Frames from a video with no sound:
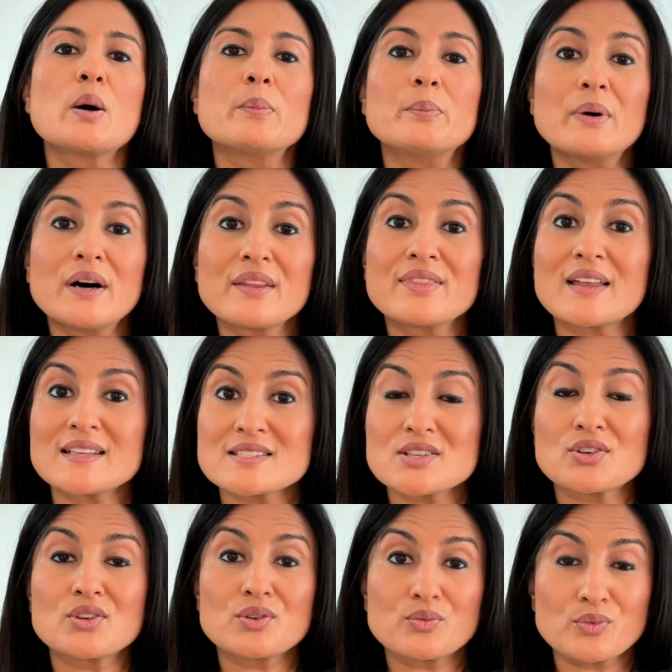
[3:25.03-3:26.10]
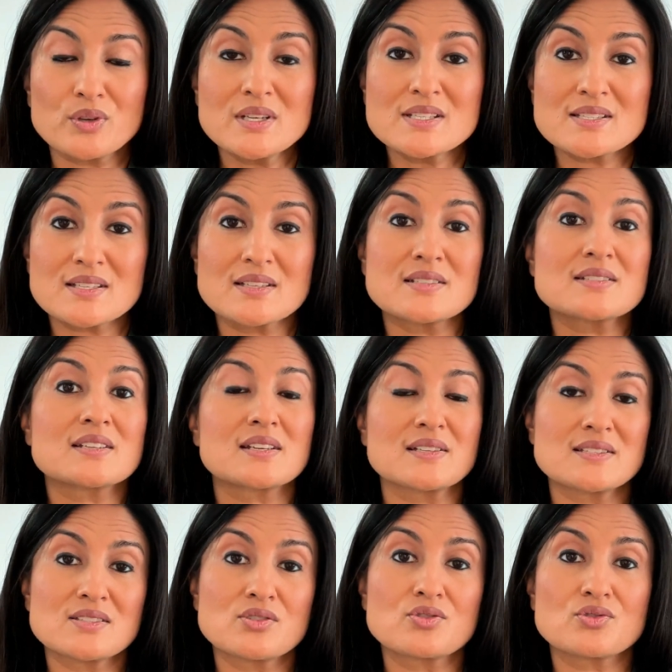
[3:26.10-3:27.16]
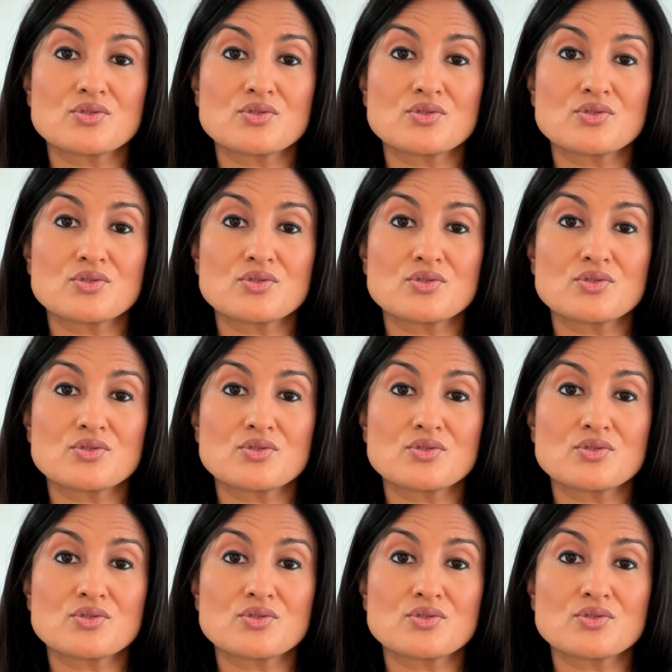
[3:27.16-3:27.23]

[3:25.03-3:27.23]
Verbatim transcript: but that's a good reason to consider